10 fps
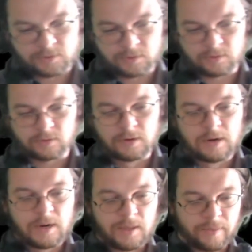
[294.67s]
with each other,
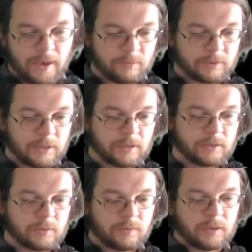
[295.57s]
that will tell
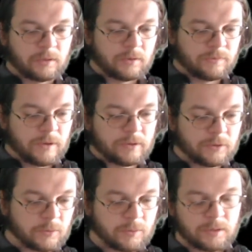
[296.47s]
us what the
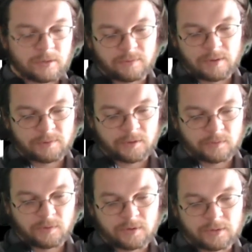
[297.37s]
final speed of
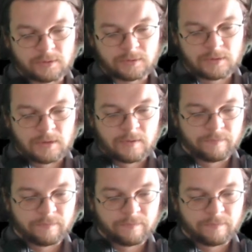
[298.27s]
object 1 is.